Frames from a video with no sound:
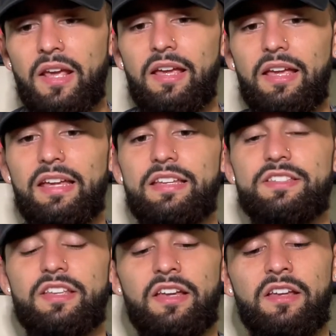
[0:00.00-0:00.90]

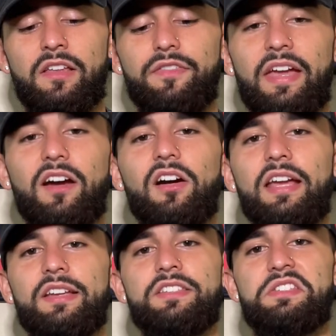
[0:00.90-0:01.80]
is they are
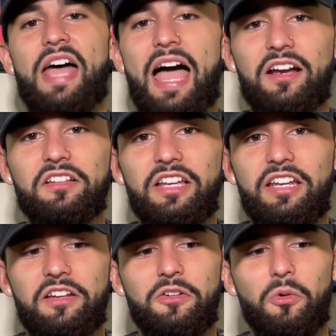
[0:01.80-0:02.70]

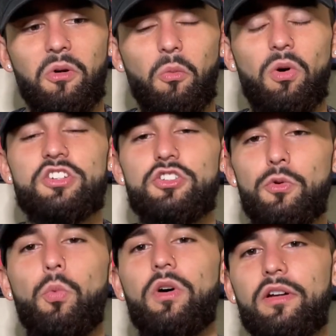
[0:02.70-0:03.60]
exactly what you
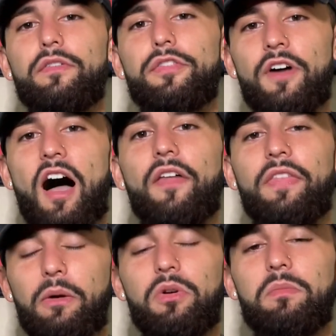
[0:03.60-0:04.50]
would have thought
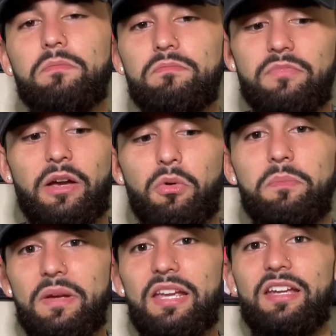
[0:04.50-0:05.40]
they would
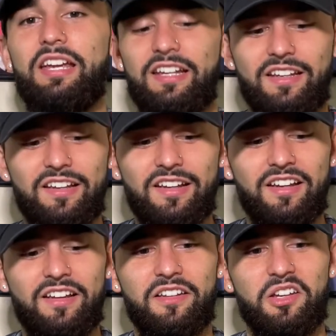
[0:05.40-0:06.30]
be.
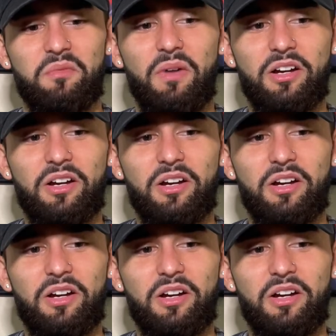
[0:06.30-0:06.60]
Michael